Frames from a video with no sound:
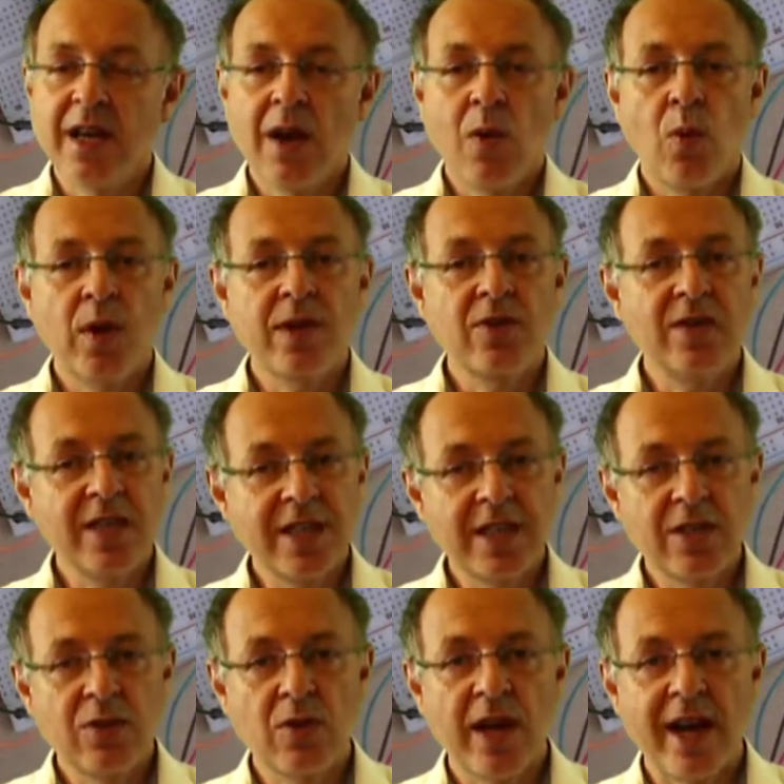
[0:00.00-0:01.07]
when you need
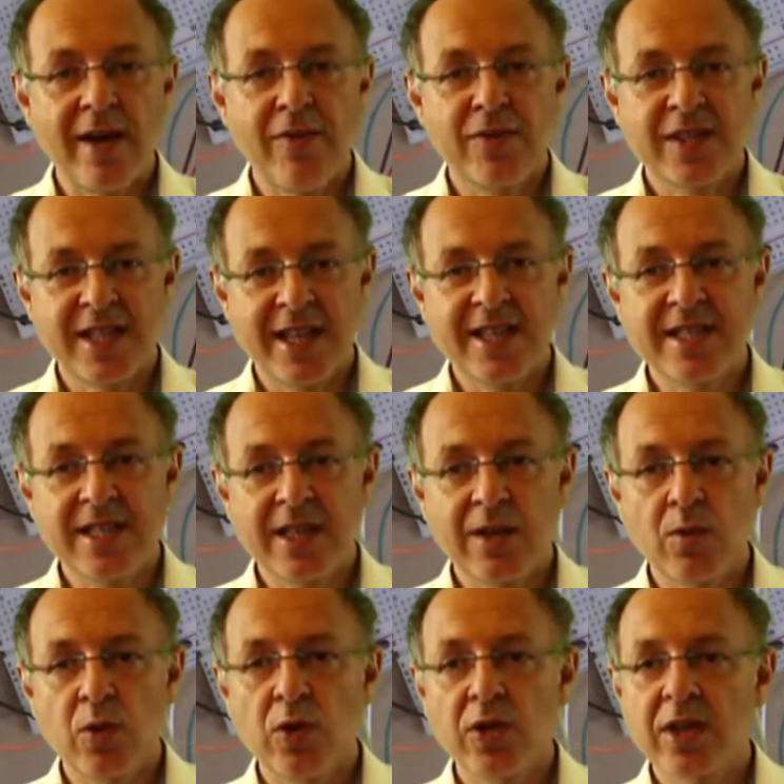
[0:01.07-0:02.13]
to have sensing
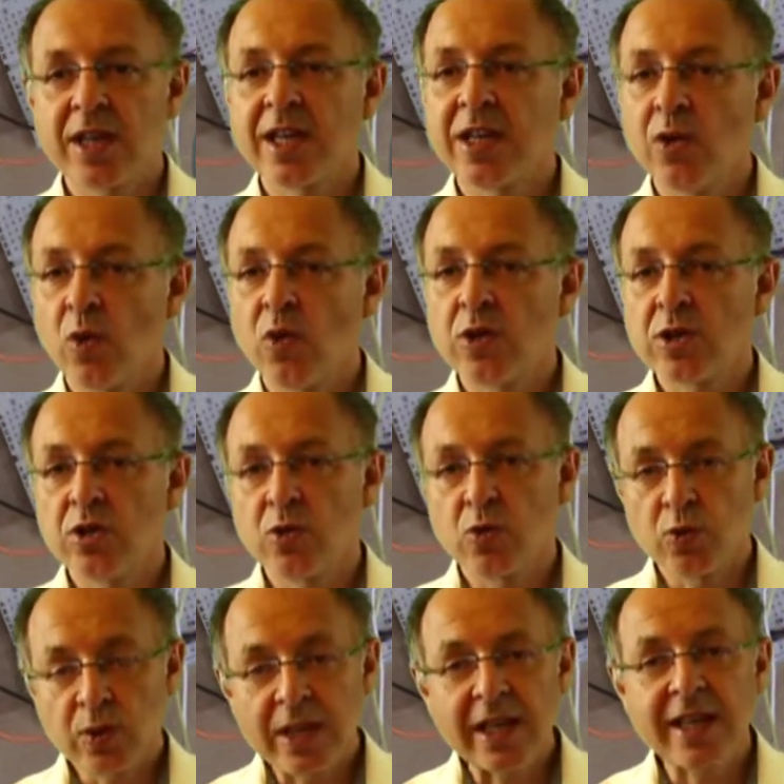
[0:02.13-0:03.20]
working in order to
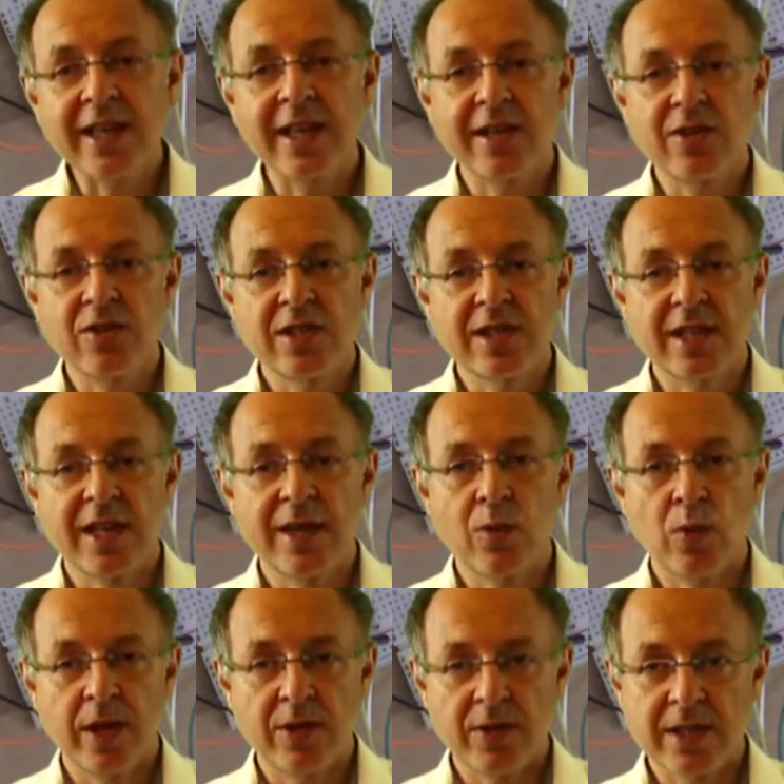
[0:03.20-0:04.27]
really understand
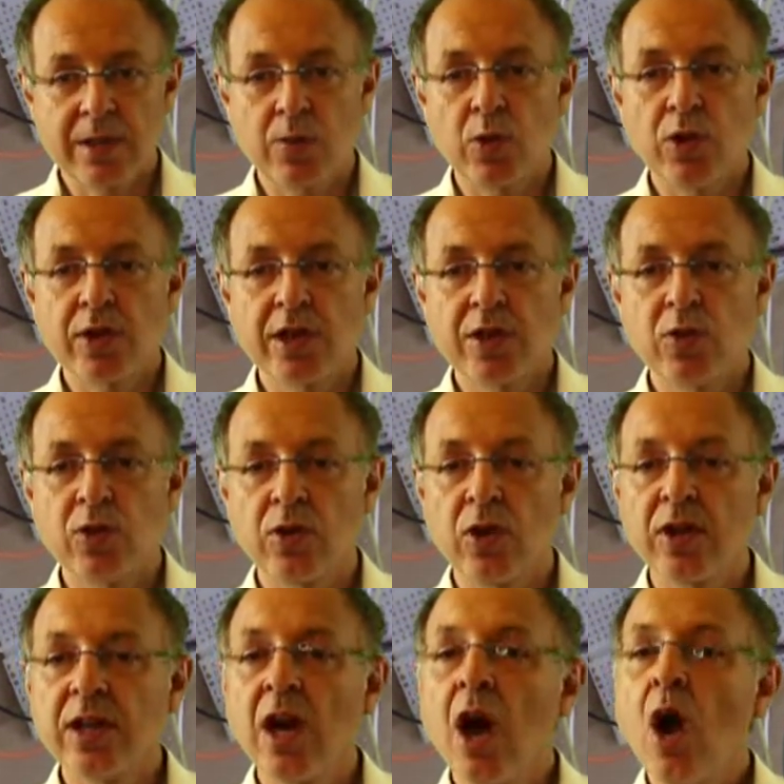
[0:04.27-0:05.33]
whether it's working or not,